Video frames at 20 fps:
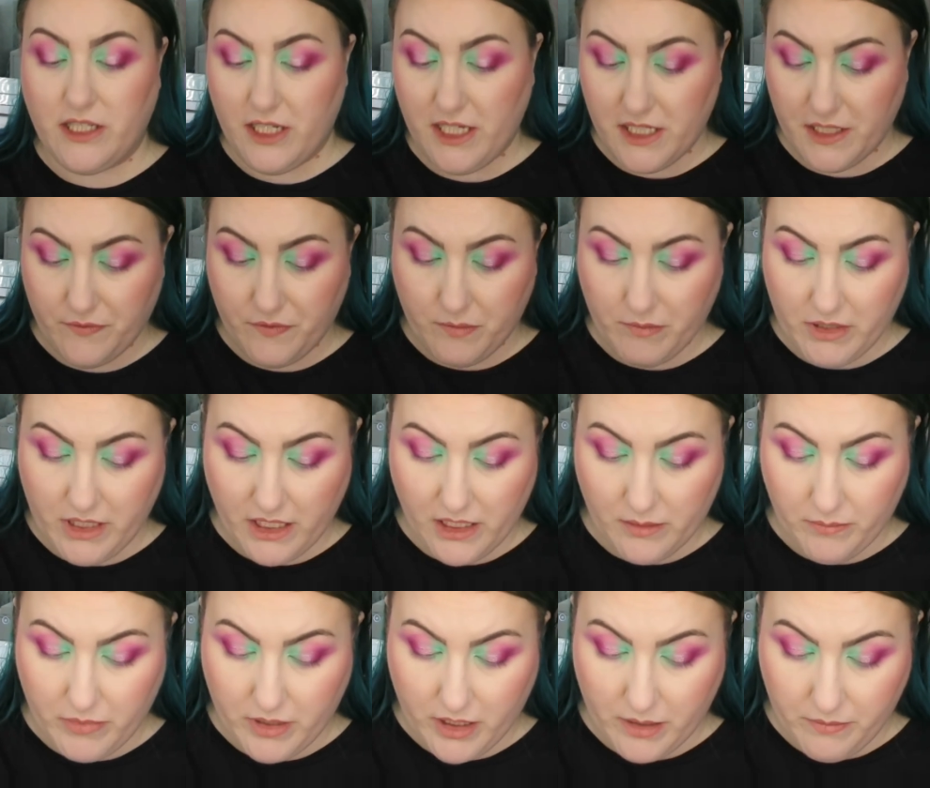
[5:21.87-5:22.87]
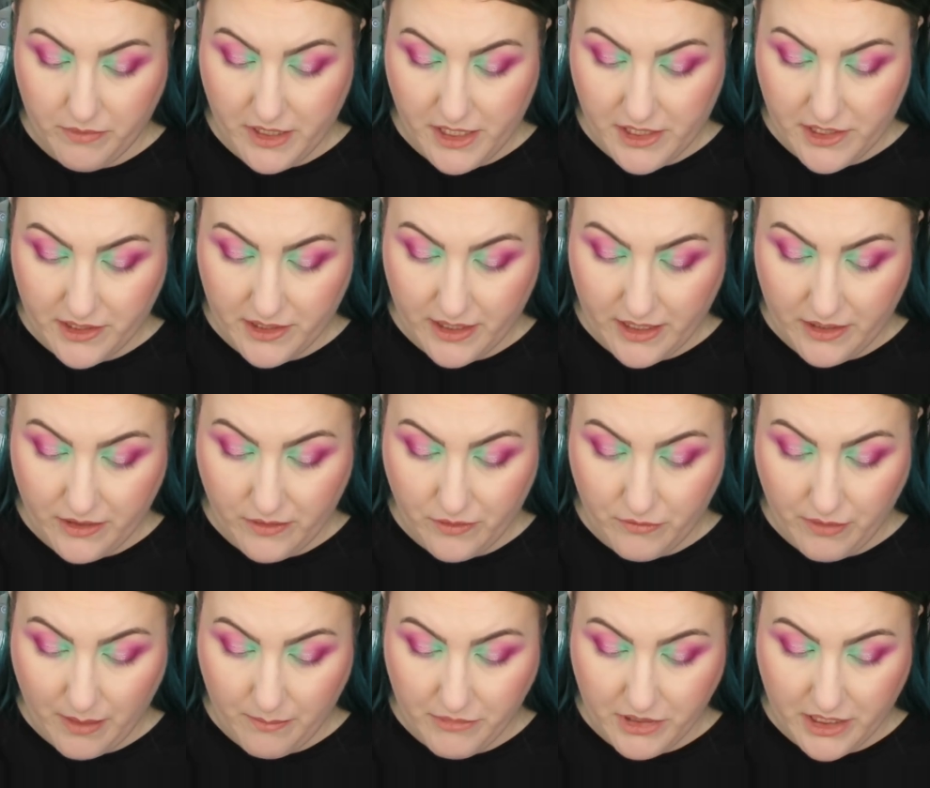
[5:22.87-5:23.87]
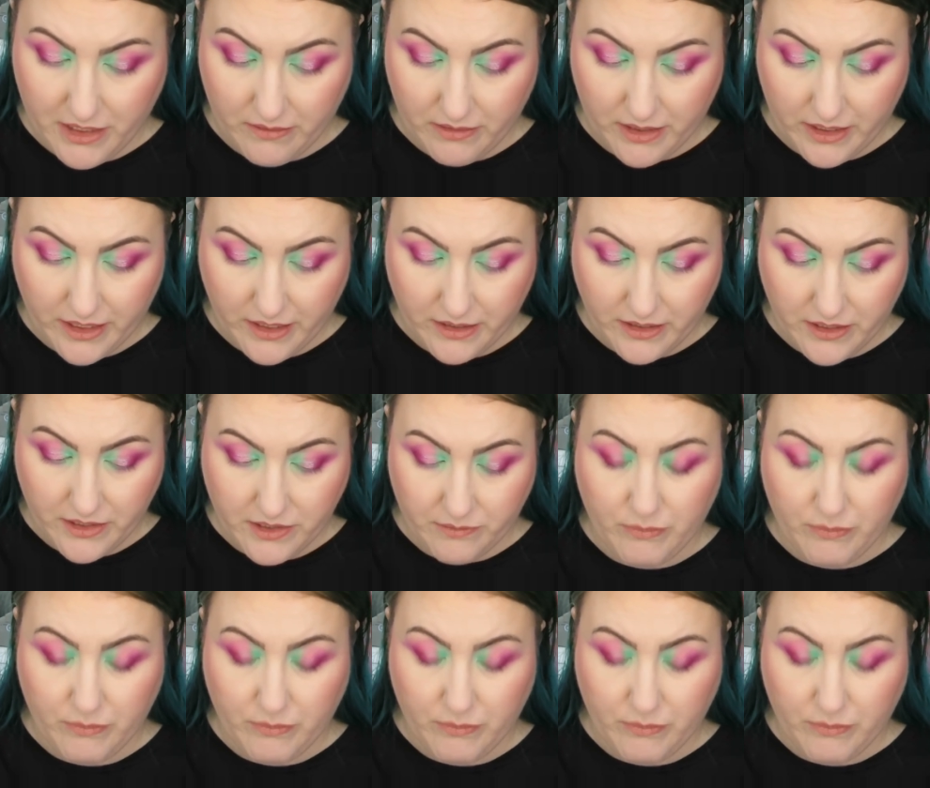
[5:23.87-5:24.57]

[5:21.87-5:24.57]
These are from Colourpop. These are their new creme gel liners.